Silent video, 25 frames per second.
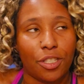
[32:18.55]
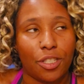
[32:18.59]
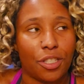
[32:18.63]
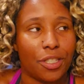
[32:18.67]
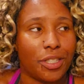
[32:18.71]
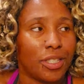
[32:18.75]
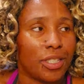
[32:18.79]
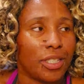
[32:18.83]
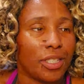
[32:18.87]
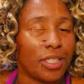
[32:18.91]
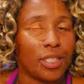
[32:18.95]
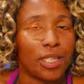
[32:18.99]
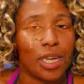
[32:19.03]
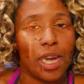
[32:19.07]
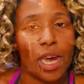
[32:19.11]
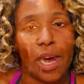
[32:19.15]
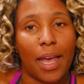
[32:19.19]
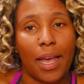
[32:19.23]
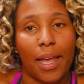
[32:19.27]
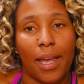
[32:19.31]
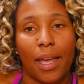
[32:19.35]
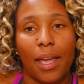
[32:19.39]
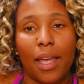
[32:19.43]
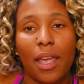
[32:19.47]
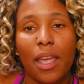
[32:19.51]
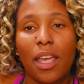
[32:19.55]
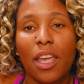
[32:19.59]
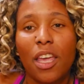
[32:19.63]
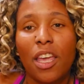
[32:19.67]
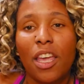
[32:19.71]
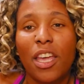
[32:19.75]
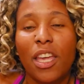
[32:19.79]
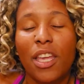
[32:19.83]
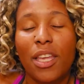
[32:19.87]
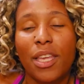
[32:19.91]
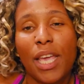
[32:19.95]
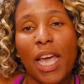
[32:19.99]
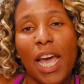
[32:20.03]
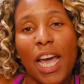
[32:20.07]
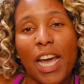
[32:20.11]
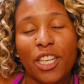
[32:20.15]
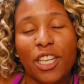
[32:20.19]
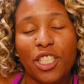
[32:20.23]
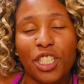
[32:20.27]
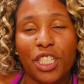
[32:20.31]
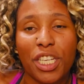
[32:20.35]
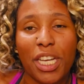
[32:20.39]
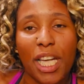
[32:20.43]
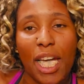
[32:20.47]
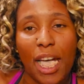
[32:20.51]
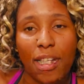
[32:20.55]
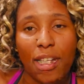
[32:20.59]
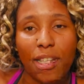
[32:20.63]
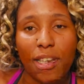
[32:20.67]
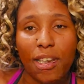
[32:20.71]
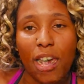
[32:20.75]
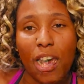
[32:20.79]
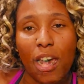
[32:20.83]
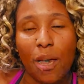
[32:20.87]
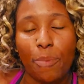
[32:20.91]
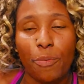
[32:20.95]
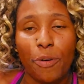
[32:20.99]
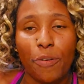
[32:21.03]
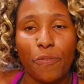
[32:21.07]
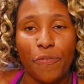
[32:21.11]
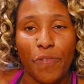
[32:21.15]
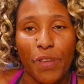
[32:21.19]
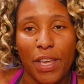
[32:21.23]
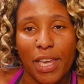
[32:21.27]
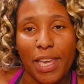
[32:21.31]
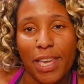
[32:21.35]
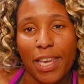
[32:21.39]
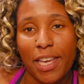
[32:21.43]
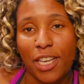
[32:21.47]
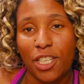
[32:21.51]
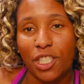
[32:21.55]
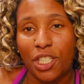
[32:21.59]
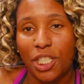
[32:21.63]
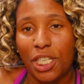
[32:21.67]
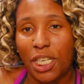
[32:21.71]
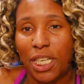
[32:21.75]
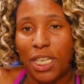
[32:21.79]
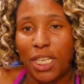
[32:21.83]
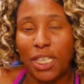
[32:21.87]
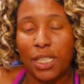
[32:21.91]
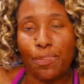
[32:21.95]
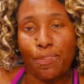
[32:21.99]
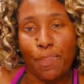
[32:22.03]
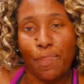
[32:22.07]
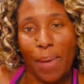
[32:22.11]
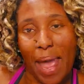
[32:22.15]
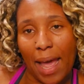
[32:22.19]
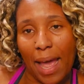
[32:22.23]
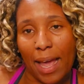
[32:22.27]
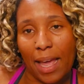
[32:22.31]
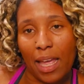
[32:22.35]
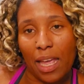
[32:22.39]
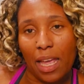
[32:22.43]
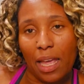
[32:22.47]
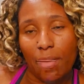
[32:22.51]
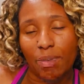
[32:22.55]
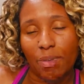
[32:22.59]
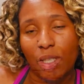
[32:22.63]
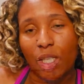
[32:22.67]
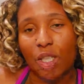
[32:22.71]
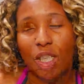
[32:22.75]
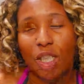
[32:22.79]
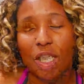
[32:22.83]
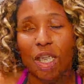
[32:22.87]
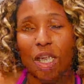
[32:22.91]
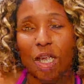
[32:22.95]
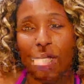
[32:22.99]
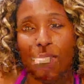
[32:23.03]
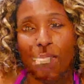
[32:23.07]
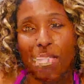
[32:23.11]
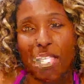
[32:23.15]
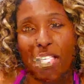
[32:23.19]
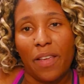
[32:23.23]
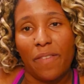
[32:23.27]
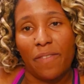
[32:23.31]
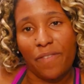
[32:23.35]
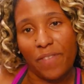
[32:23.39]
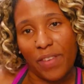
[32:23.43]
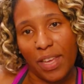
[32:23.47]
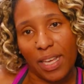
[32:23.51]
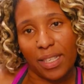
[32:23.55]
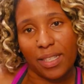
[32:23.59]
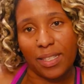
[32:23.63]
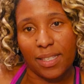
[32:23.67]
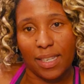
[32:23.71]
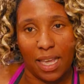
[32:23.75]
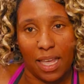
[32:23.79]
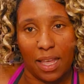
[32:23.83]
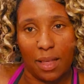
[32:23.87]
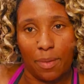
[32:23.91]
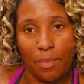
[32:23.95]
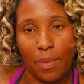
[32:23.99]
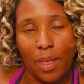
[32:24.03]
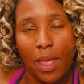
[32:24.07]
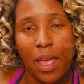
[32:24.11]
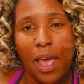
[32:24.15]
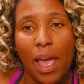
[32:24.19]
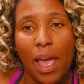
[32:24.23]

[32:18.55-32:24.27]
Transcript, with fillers: She's just like, yeah, she had to come with Vicki because she needs backup so she could play victim.